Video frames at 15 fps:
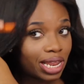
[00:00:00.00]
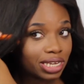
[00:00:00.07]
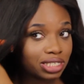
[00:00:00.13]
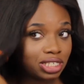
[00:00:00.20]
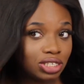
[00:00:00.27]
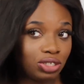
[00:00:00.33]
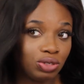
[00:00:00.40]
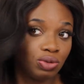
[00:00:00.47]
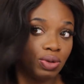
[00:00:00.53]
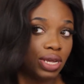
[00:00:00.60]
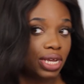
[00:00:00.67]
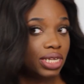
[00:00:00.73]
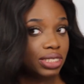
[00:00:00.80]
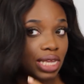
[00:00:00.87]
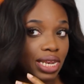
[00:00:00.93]
I like to do
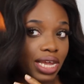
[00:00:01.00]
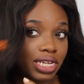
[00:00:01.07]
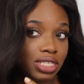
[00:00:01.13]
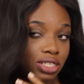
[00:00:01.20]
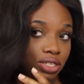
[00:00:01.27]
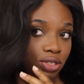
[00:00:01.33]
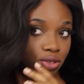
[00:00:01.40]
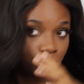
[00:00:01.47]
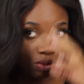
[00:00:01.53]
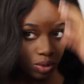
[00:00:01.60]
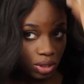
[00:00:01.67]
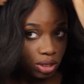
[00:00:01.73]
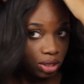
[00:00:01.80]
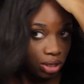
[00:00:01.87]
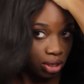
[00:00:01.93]
is I like
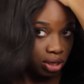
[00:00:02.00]
to